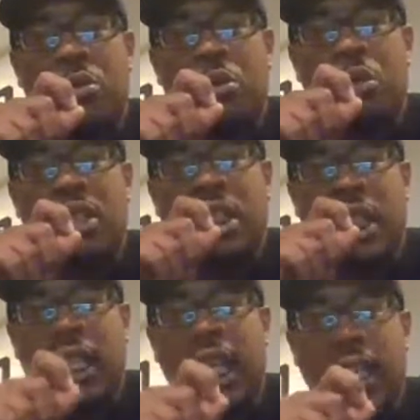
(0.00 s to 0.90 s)
was
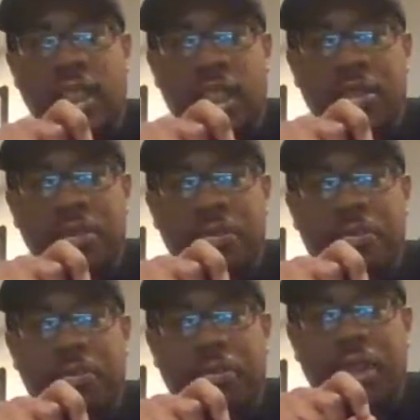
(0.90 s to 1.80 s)
selected,
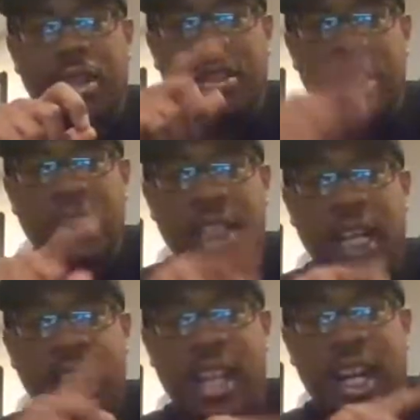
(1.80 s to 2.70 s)
just
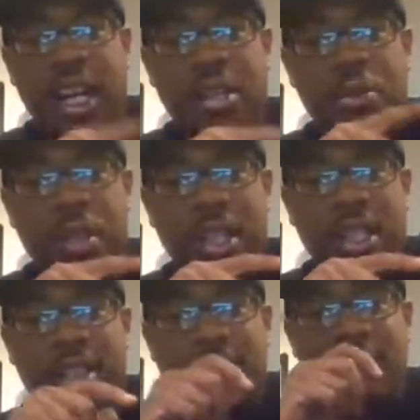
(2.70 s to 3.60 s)
like Diana
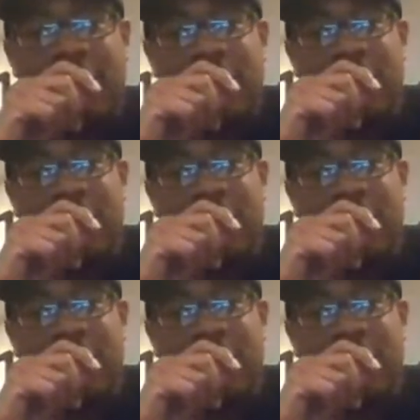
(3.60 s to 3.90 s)
was,